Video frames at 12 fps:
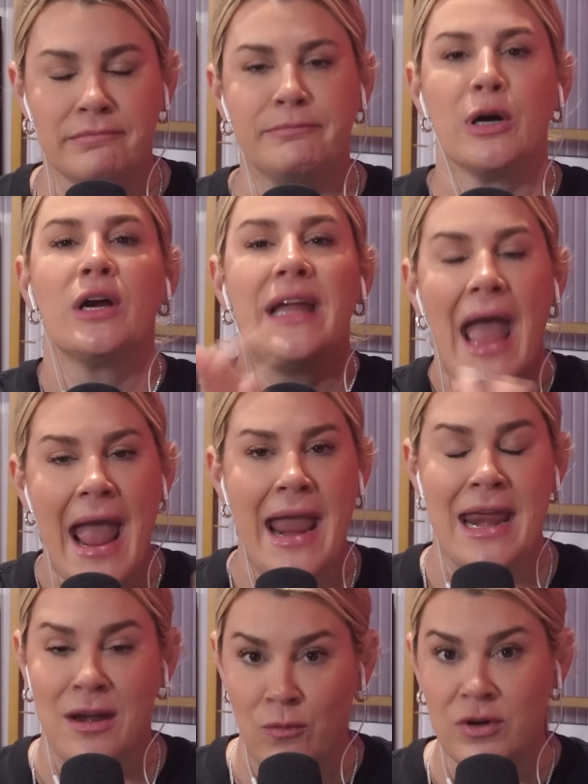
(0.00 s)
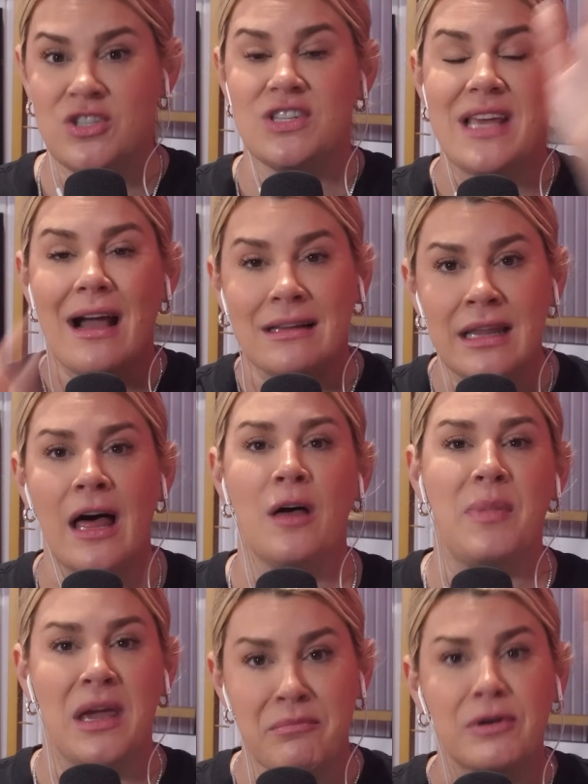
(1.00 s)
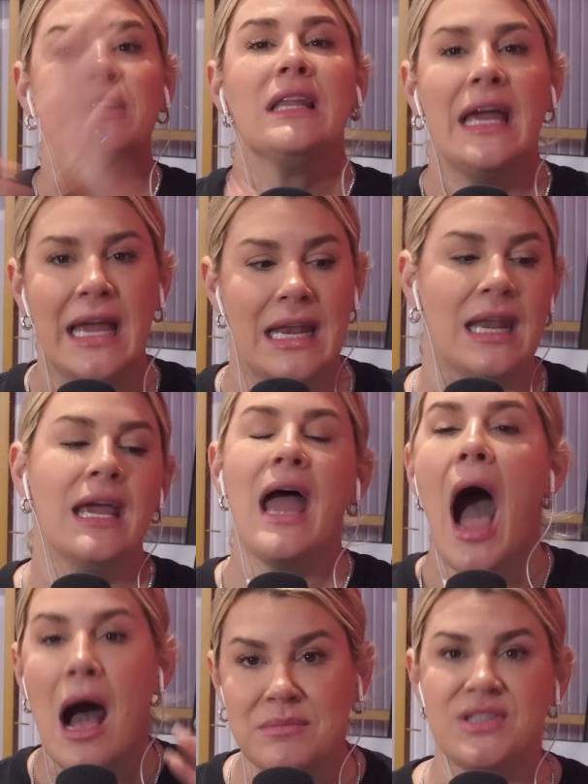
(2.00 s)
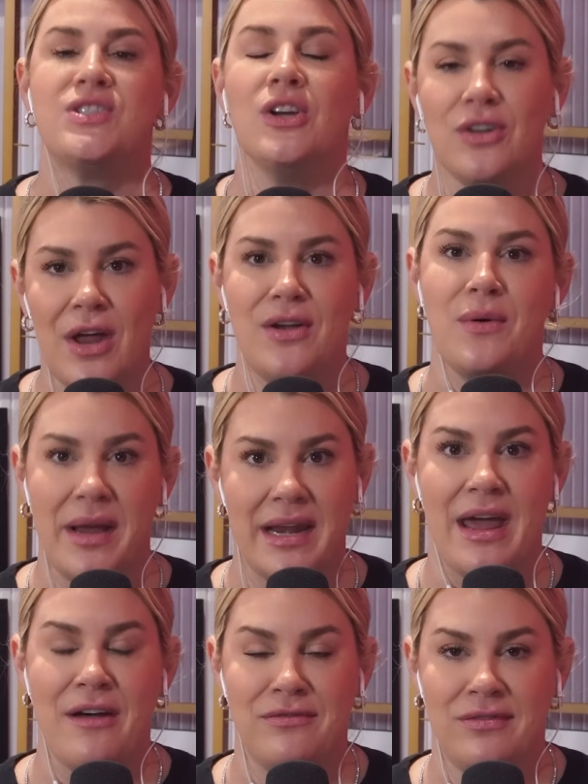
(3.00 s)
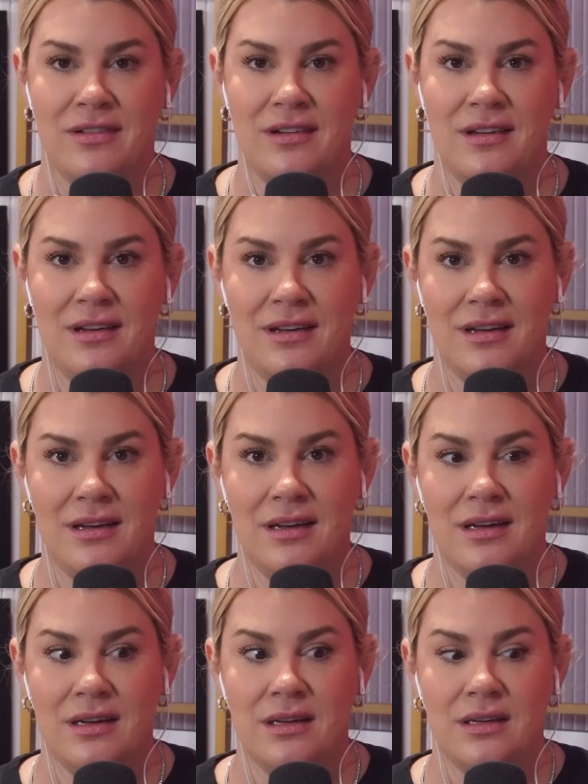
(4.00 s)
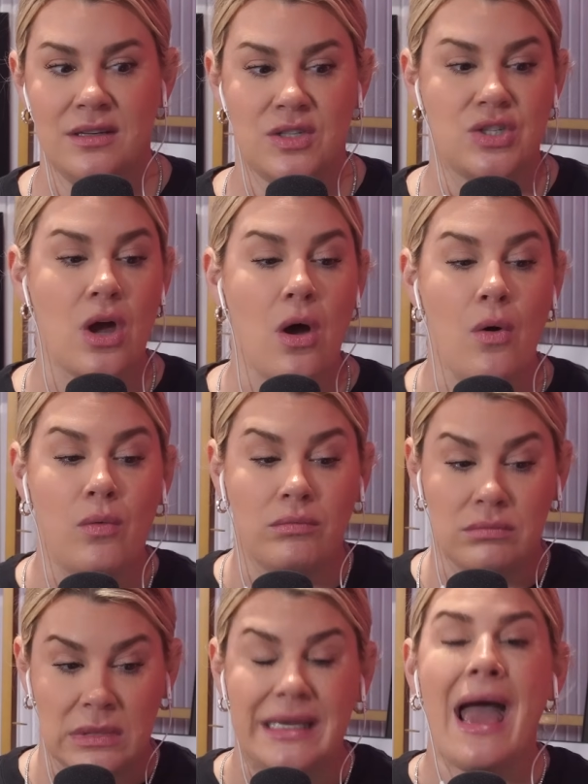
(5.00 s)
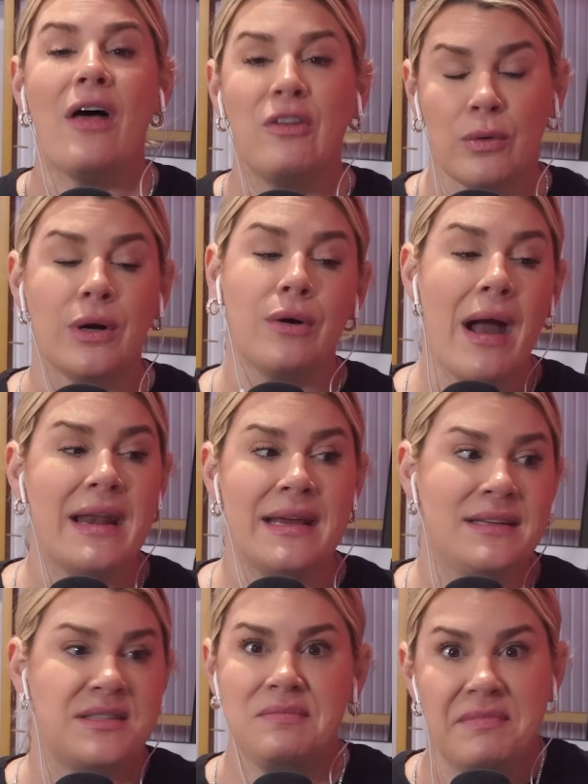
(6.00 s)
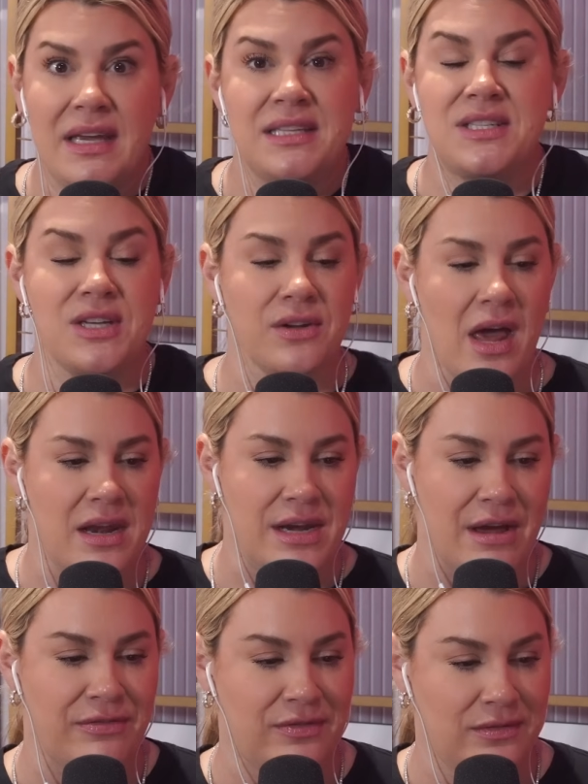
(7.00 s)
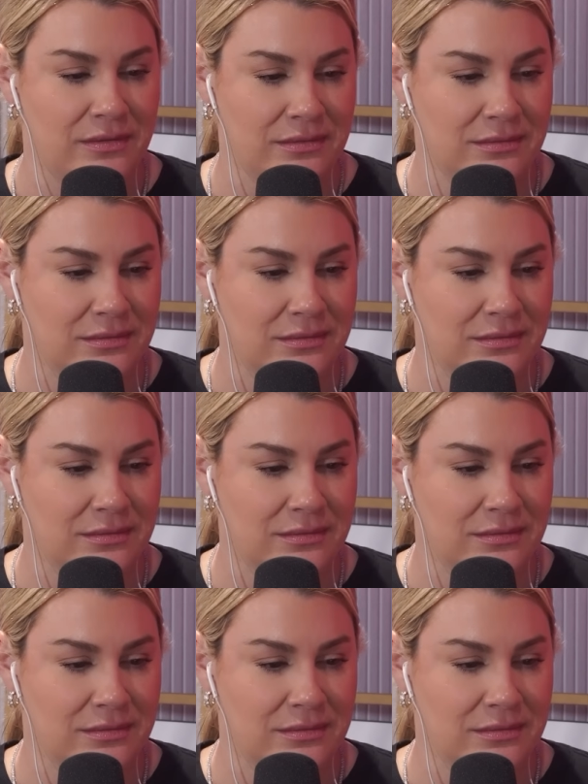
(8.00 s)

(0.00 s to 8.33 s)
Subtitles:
Berghain, which is that club in Berlin. I'm still not doing enough. So yeah, the regret is it's still not enough.